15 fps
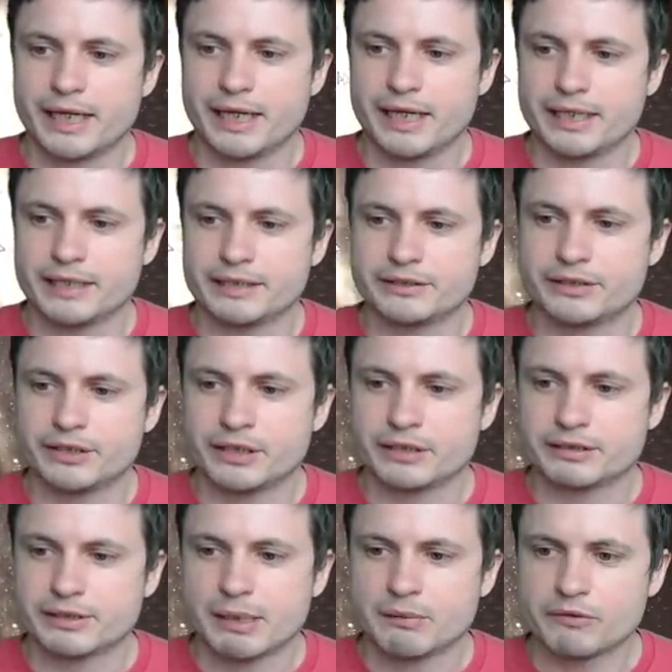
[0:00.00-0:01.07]
And
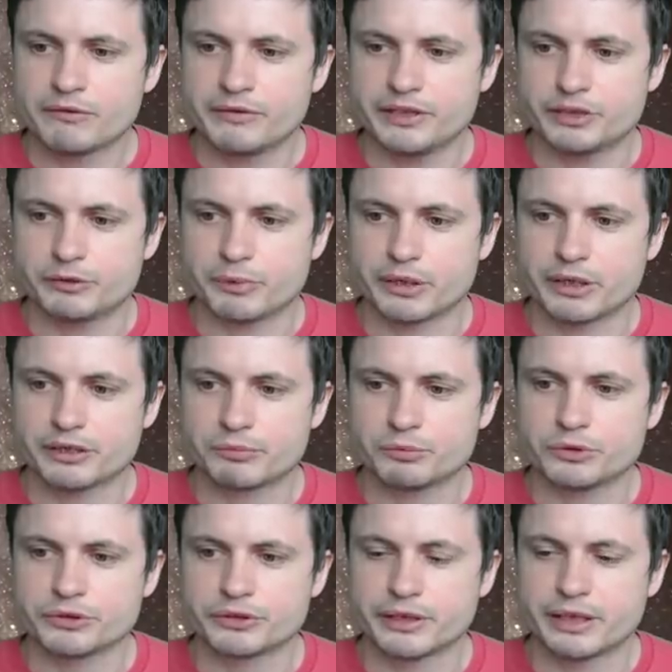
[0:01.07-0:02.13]
some of these parts
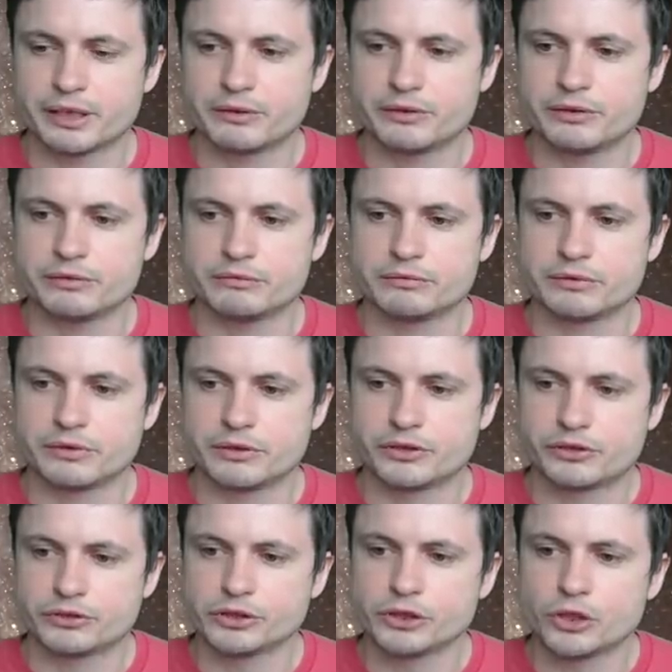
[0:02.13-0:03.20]
will start
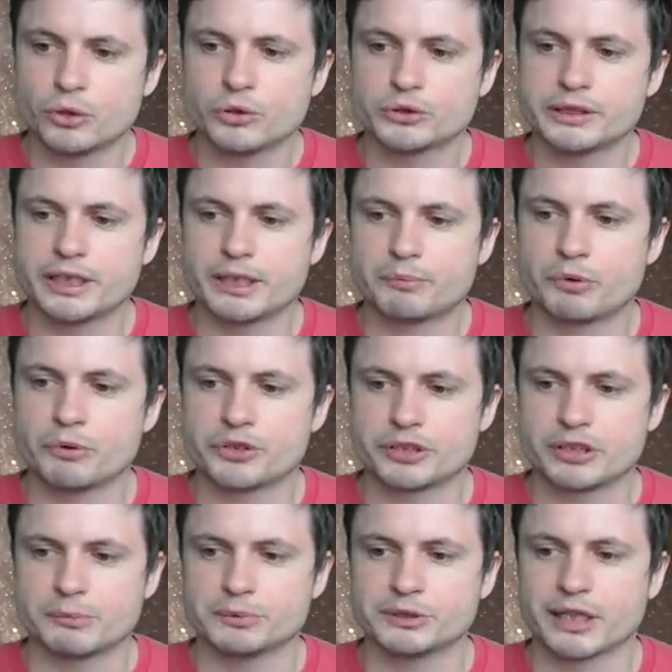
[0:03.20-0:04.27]
slowly
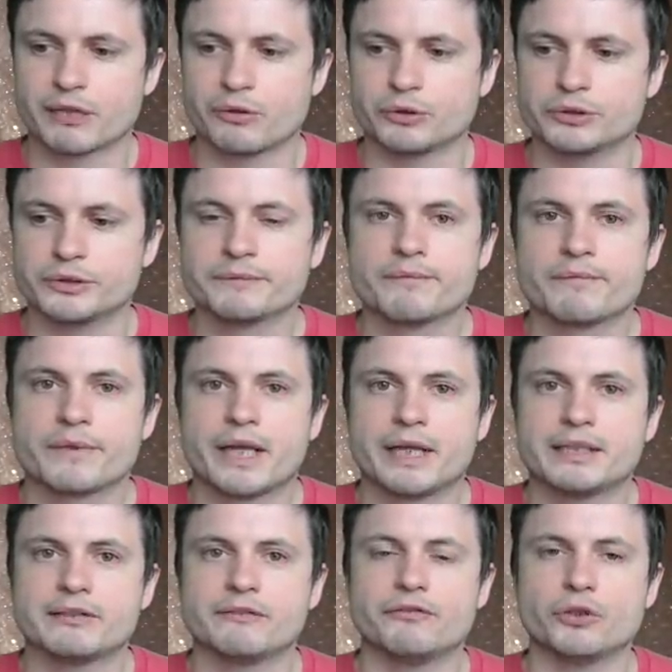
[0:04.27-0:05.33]
approaching the black hole
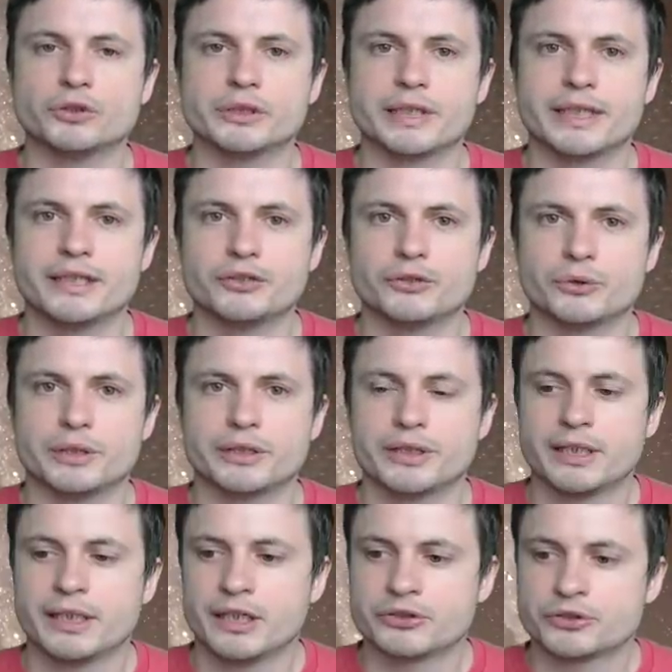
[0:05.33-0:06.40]
and then falling into it.
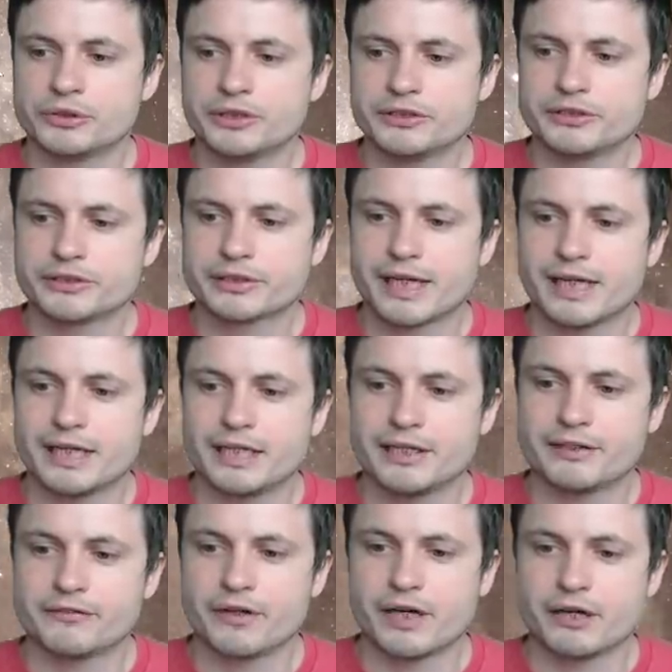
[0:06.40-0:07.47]
So this is
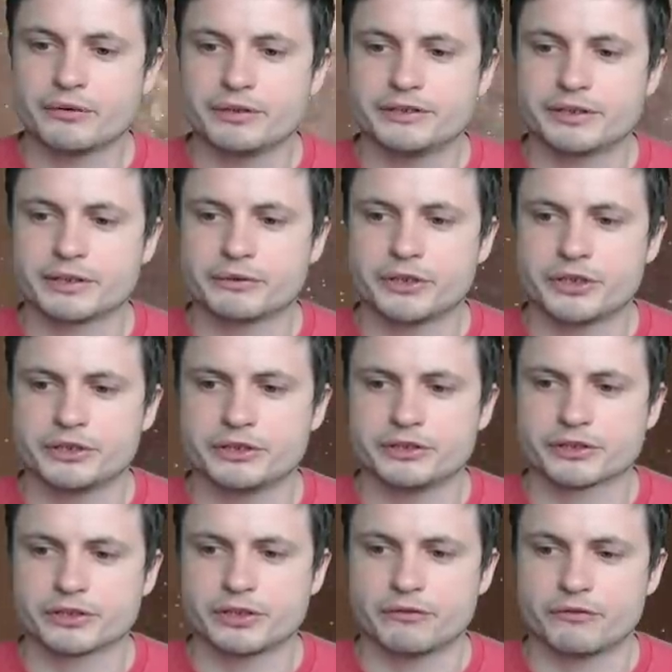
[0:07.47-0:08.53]
kind of how these accretion
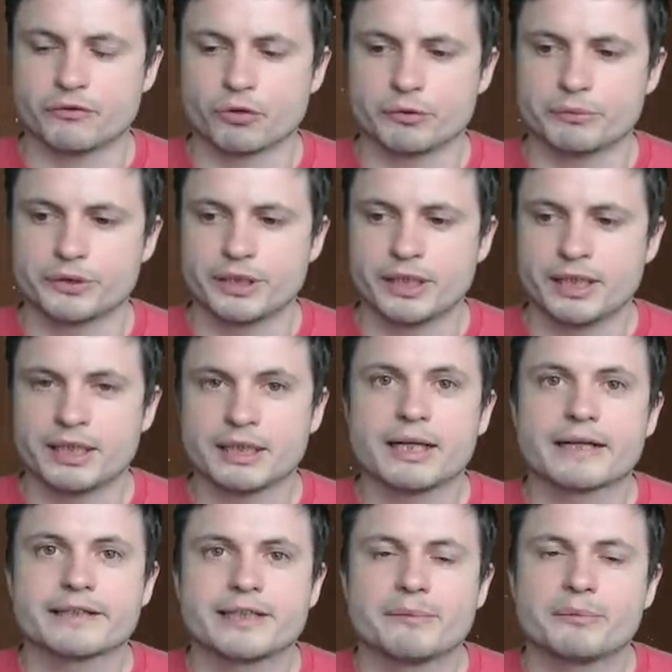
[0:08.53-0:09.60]
disks are formed,
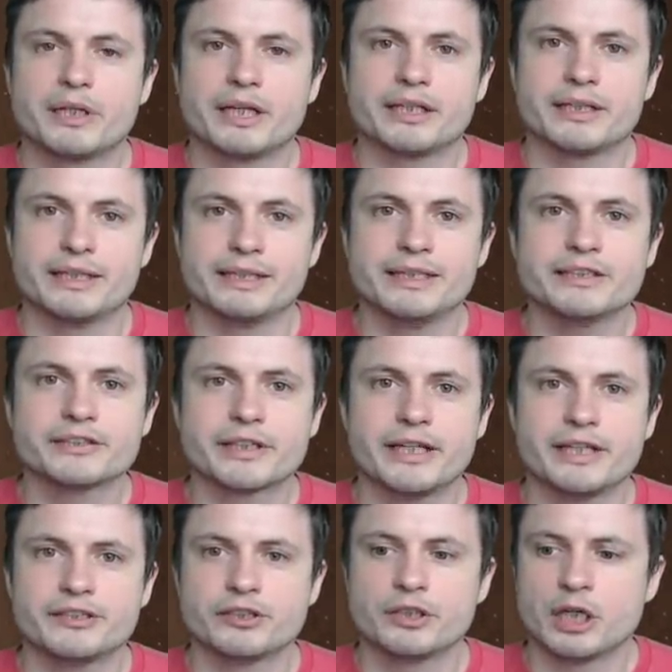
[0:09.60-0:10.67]
except that in this
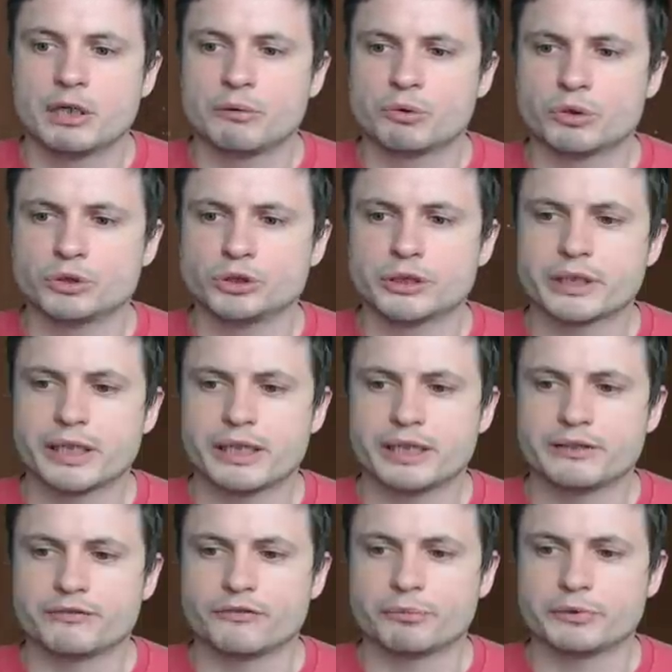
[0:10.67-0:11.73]
case, we're looking at
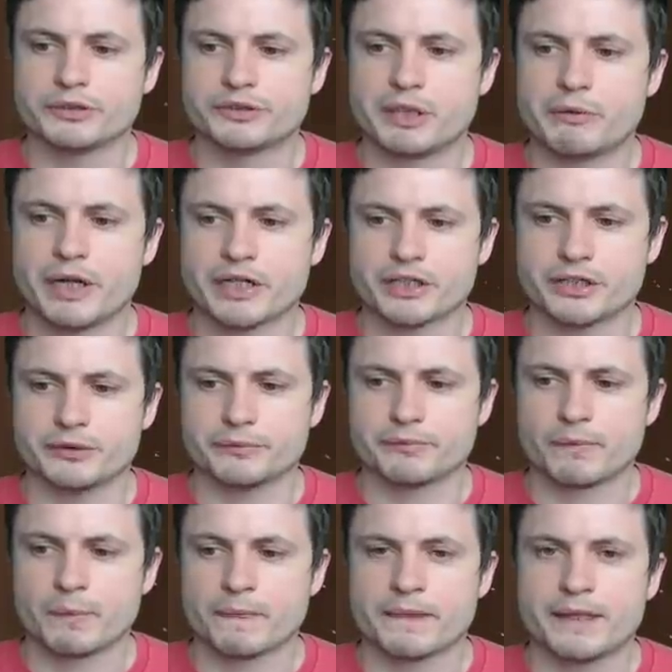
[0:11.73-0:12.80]
it from this direction.
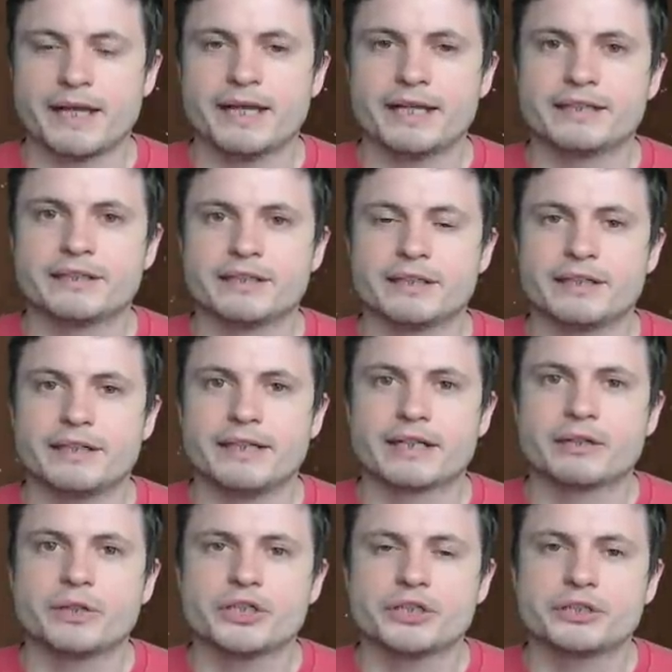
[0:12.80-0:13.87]
And the
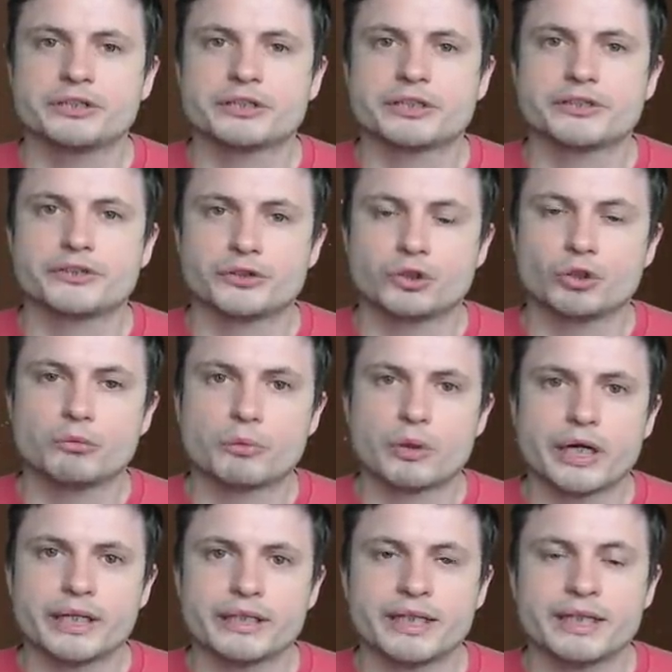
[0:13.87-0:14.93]
accretion disk is so
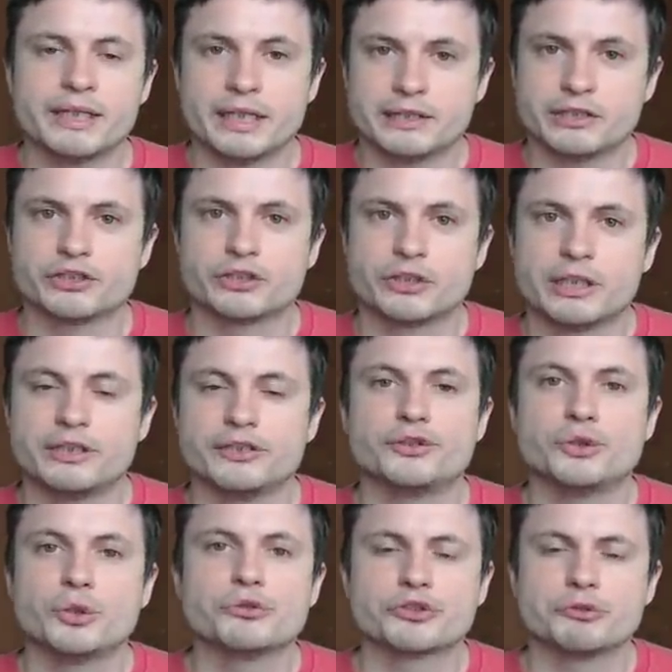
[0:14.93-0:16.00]
bright and the star is
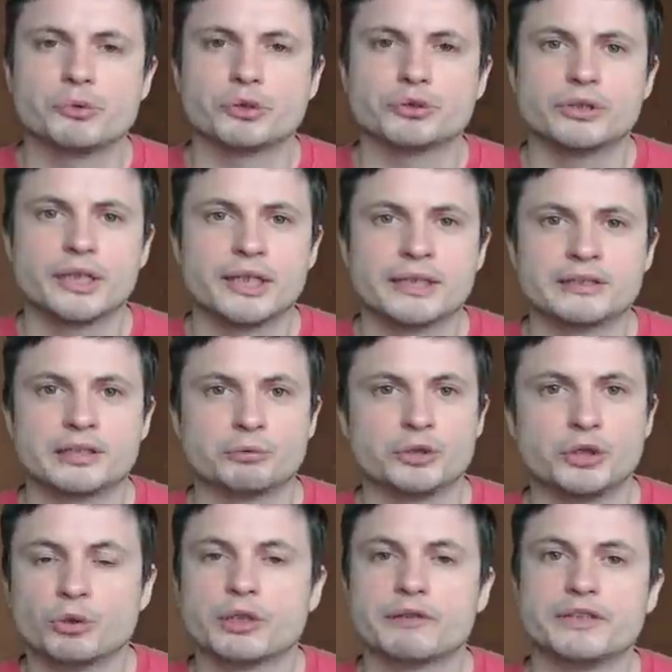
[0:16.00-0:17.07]
so small that we
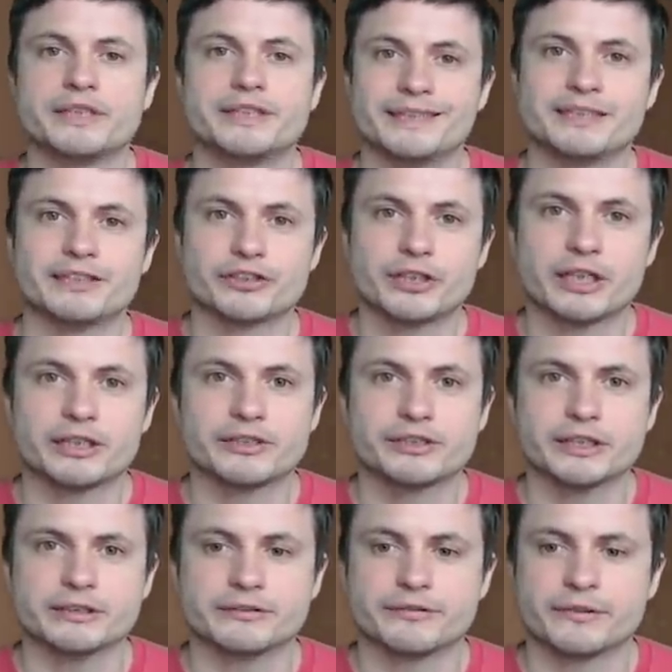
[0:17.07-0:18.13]
don't even see the star
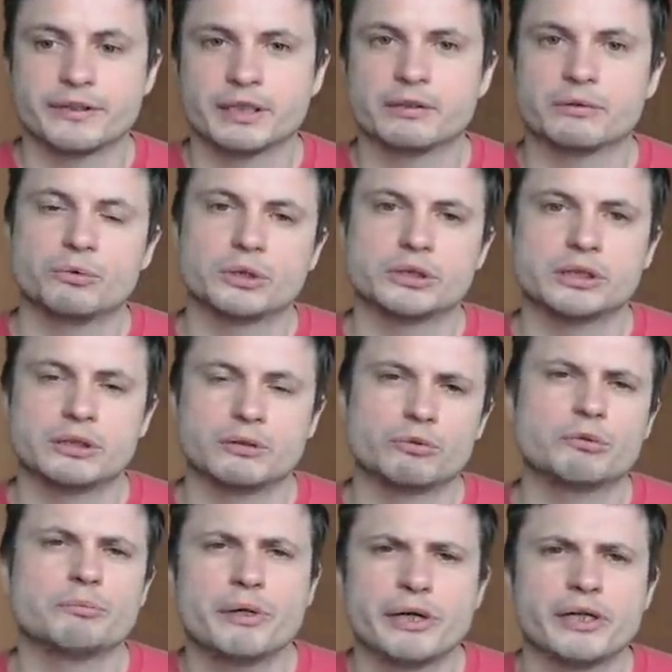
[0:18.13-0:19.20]
itself. Well,
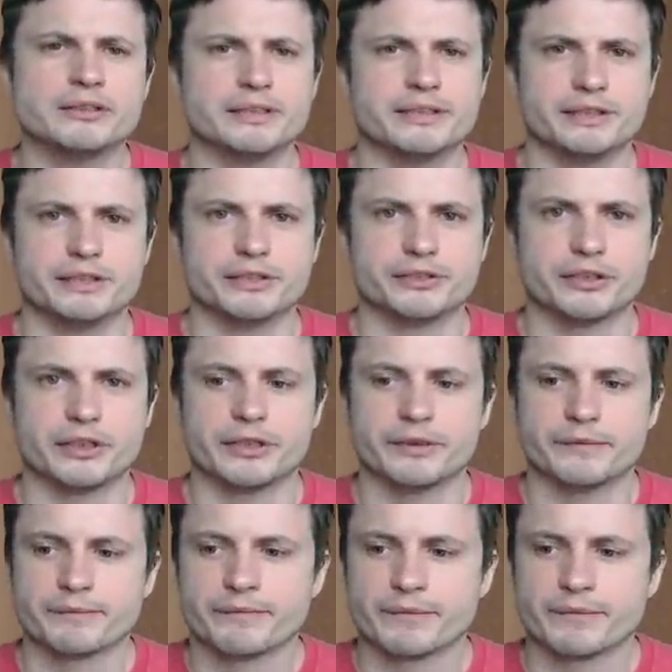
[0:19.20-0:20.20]
we barely see the star.